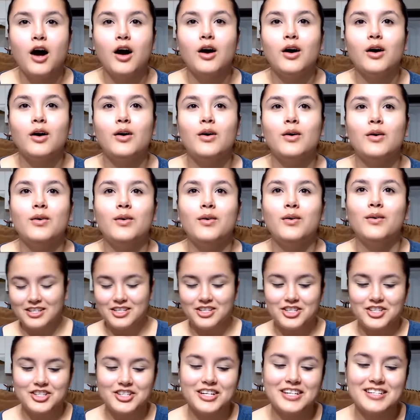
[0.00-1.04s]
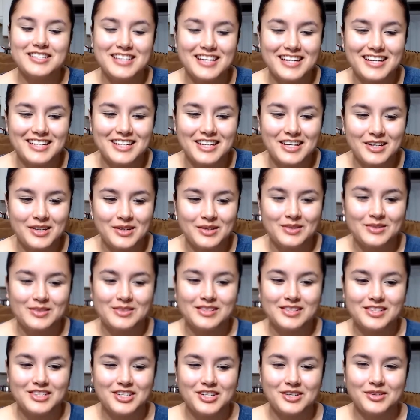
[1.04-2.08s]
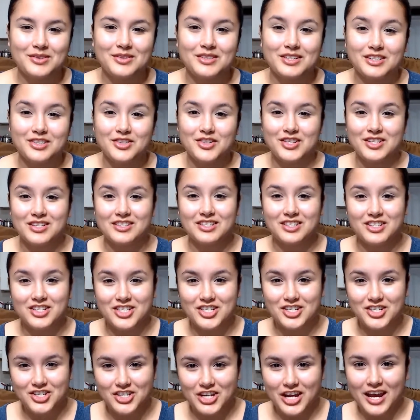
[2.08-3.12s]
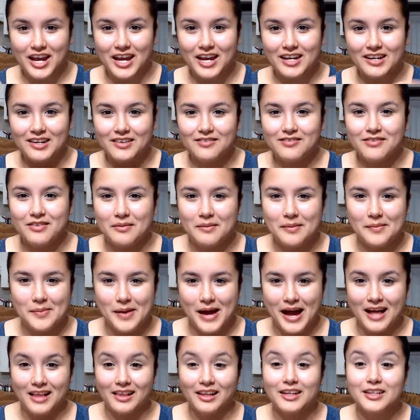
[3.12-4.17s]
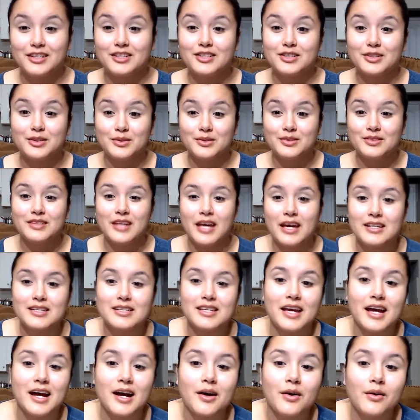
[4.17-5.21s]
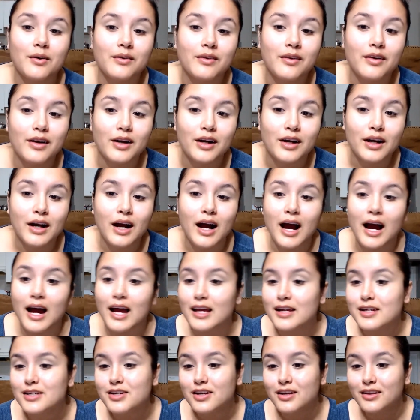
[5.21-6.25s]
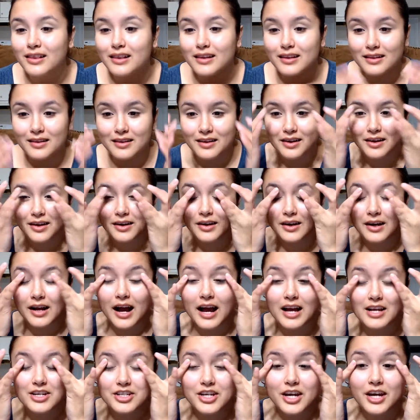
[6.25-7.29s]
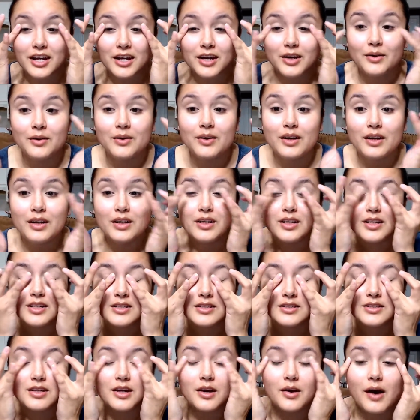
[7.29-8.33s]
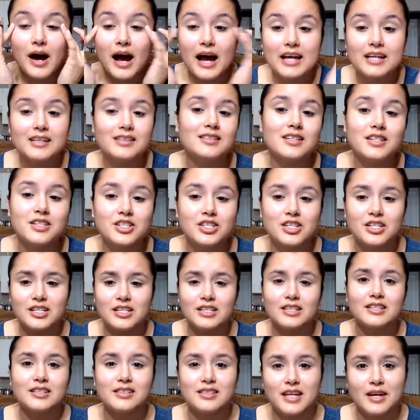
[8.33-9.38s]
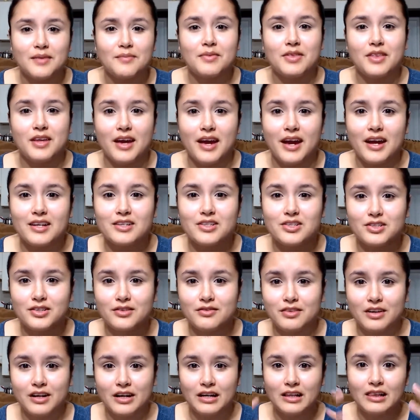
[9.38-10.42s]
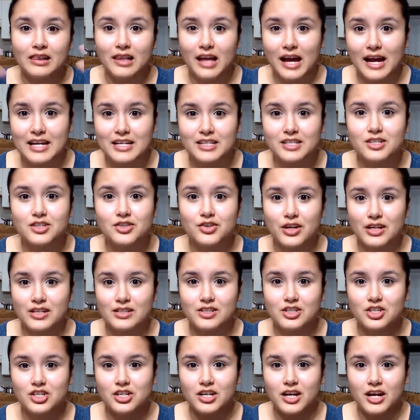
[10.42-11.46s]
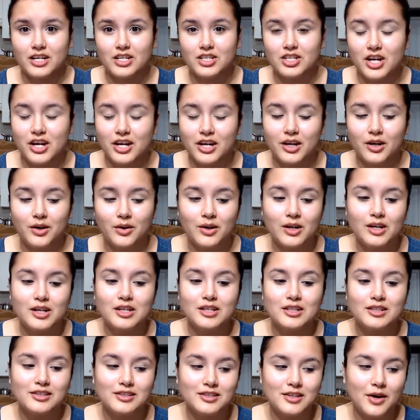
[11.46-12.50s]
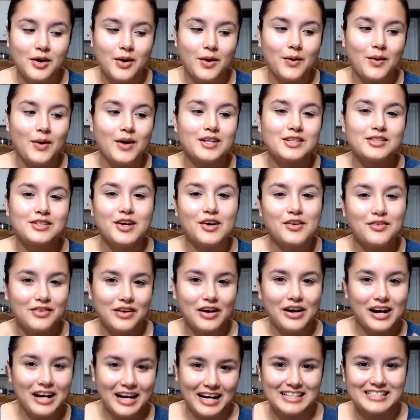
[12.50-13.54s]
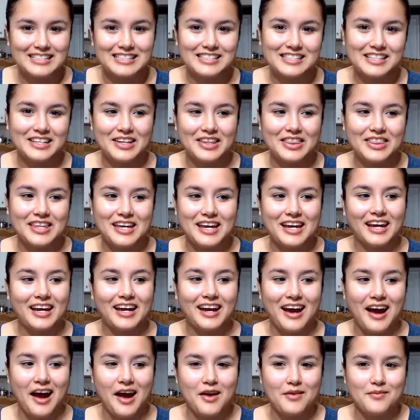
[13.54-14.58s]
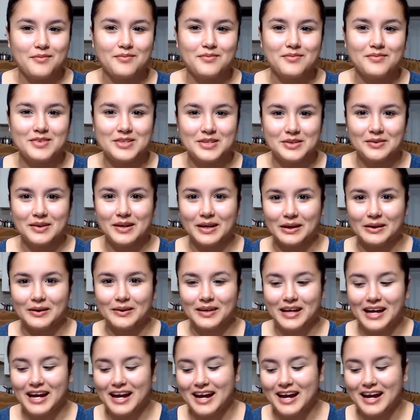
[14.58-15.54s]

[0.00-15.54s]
Oh, she used a transition shade from a palette to set down her eyeshadow. So I essentially did the same thing, just a very light transition eyeshadow. So far I still think I'm doing okay.